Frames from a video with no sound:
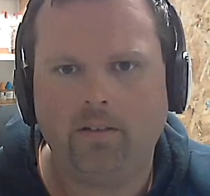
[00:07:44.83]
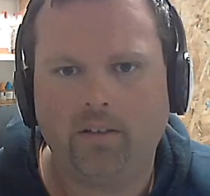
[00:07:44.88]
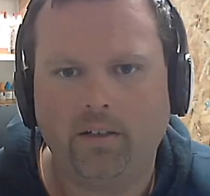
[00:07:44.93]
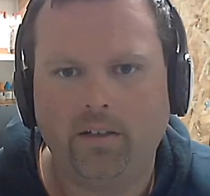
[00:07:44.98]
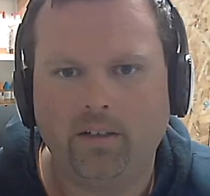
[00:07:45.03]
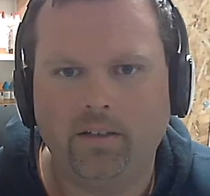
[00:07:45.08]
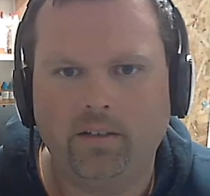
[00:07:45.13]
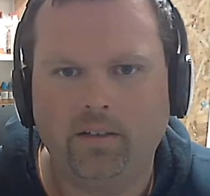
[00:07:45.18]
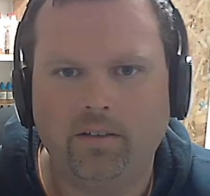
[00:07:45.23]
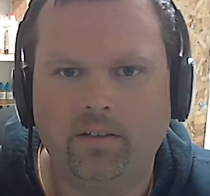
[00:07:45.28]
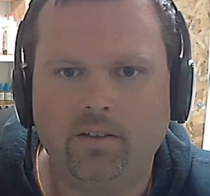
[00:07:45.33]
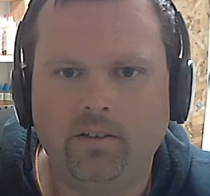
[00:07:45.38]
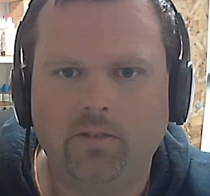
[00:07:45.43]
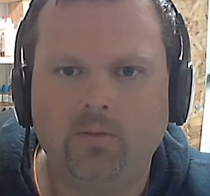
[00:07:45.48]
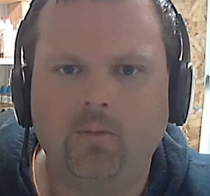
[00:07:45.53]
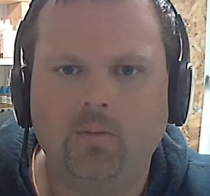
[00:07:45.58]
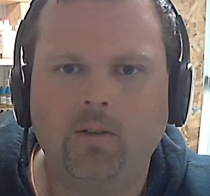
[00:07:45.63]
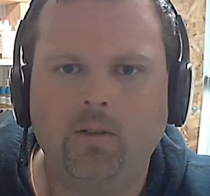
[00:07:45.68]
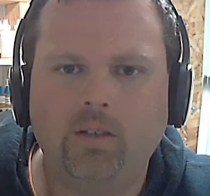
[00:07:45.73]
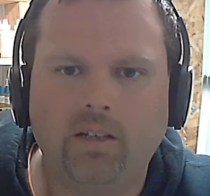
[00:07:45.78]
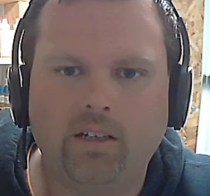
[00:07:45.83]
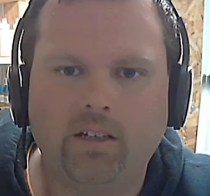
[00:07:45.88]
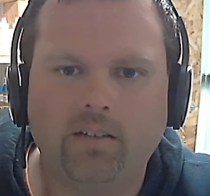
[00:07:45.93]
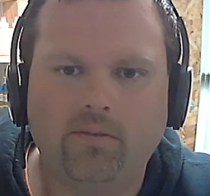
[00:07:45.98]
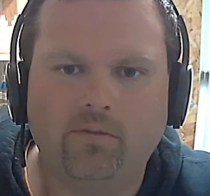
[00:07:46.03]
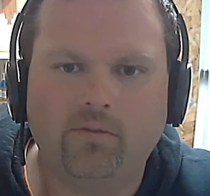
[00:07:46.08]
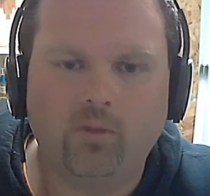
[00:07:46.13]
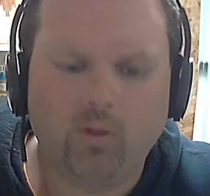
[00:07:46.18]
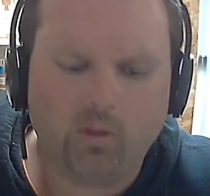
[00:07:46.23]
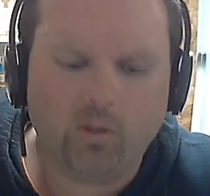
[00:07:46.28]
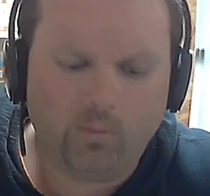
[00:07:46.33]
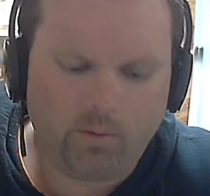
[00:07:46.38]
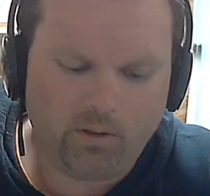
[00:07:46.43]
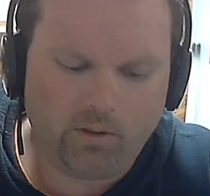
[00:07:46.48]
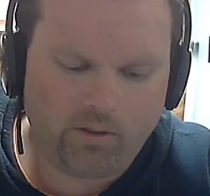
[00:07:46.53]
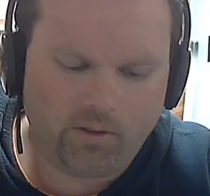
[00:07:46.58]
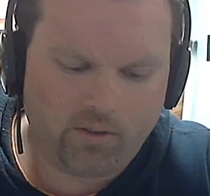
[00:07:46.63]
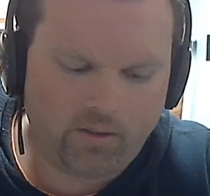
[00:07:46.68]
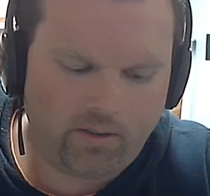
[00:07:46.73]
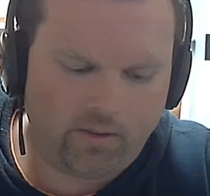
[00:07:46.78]
I did this one at
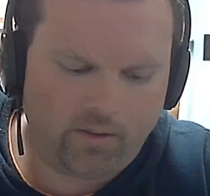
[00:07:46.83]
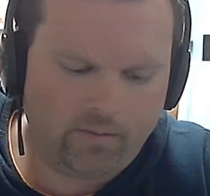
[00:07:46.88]
4%.